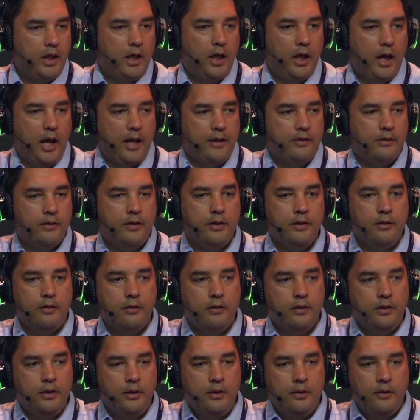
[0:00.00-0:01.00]
I
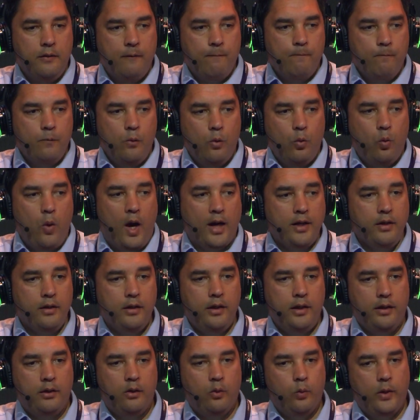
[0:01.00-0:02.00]
think, one,
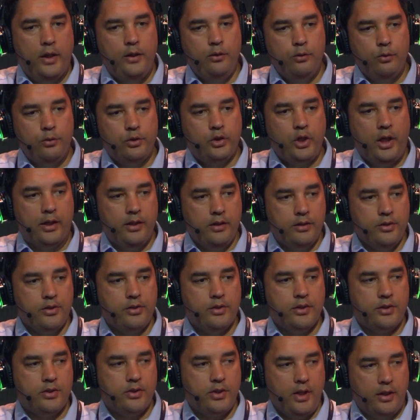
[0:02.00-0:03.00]
in a way to
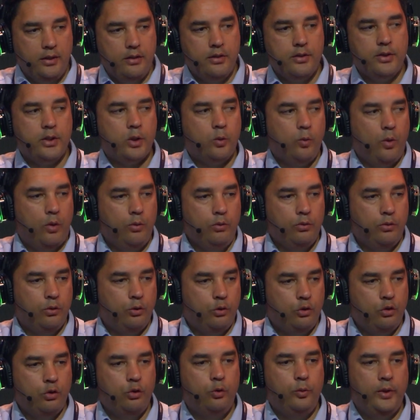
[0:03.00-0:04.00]
challenge the status quo,
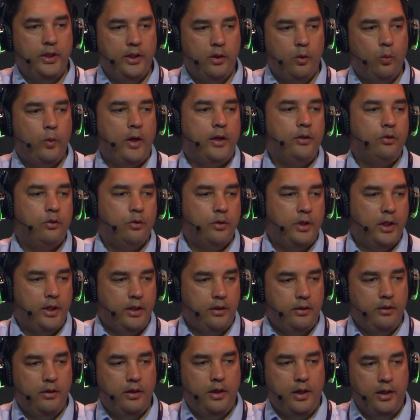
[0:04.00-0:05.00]
two, in a way to
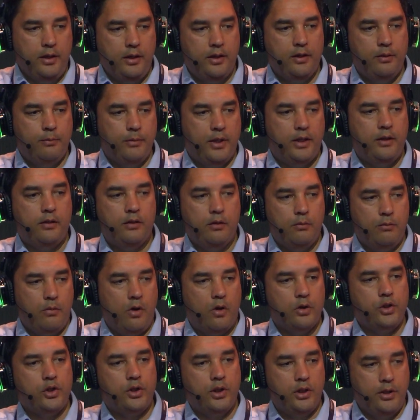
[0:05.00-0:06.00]
get incremental
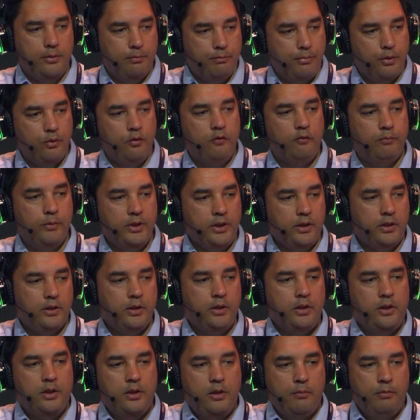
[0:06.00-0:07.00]
marginal improvement,
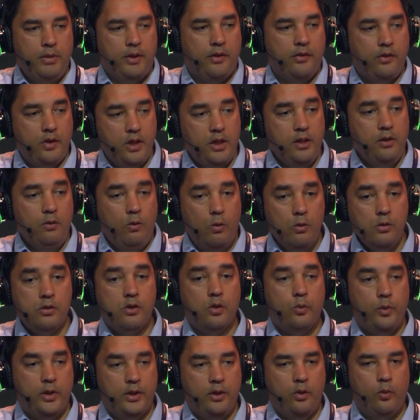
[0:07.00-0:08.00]
but three,
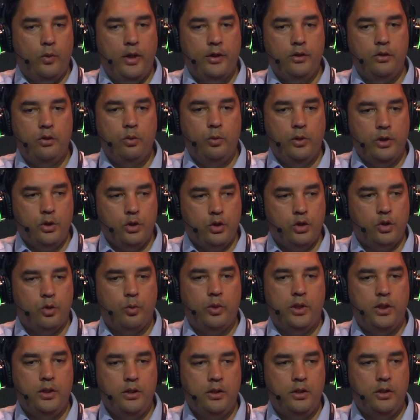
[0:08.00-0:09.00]
also in a way to
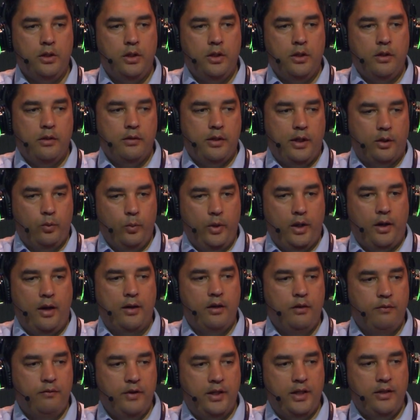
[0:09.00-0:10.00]
ensure that we
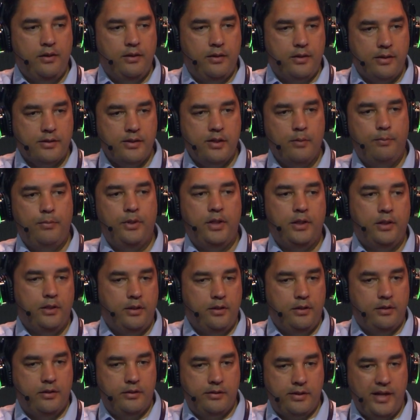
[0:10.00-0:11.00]
run a very
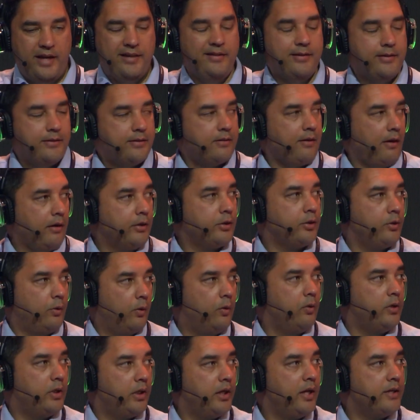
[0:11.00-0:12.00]
disciplined data structure
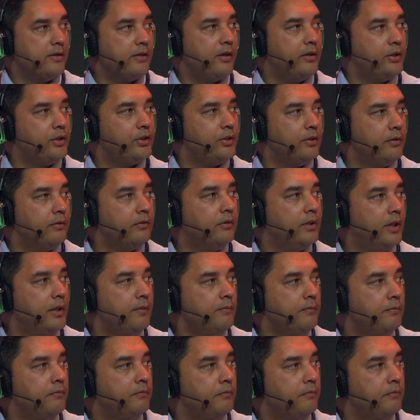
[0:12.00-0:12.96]
organization. Yeah.